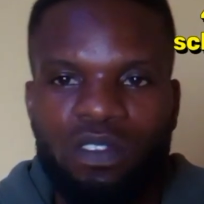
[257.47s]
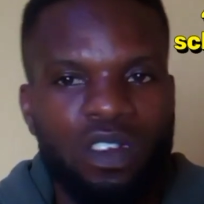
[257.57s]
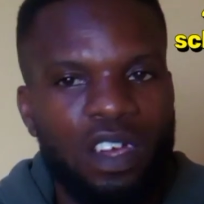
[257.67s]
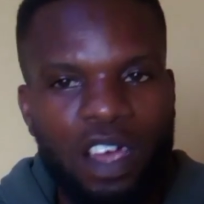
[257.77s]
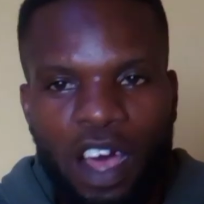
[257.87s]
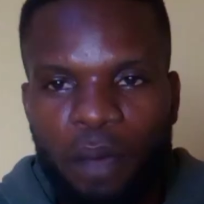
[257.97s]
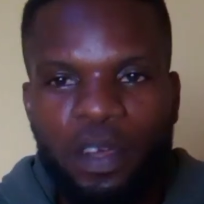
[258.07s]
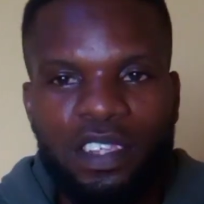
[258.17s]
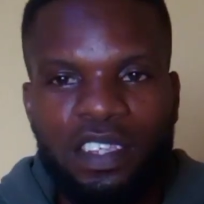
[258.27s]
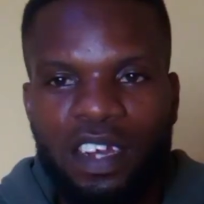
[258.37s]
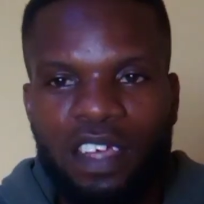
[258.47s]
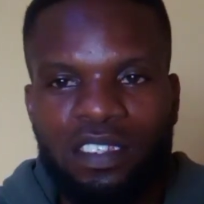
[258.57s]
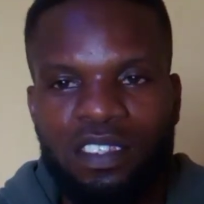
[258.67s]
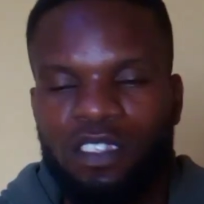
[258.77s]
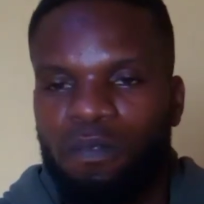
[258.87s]
So the car
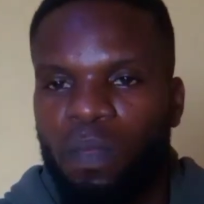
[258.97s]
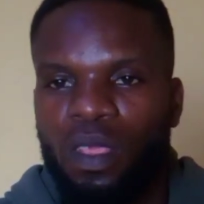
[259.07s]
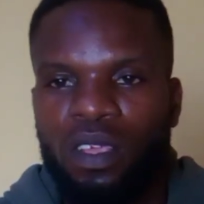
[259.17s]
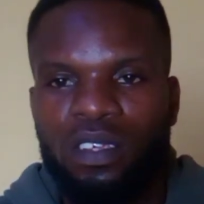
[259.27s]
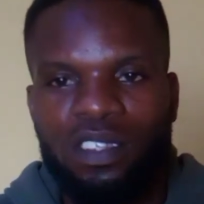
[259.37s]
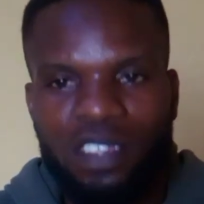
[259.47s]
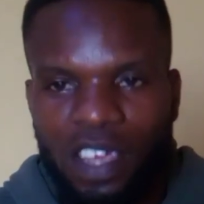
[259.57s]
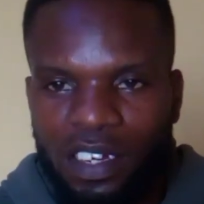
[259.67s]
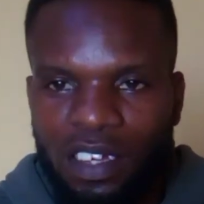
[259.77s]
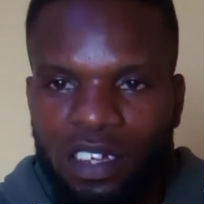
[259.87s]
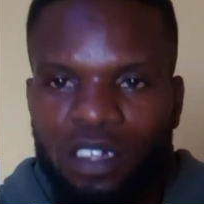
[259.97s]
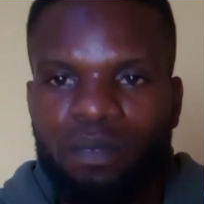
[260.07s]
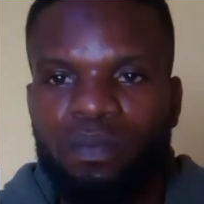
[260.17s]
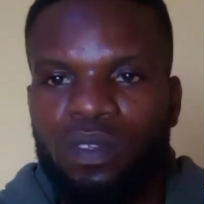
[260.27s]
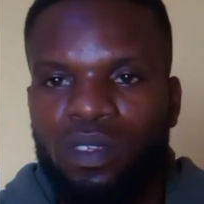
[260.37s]
maintenance schedule,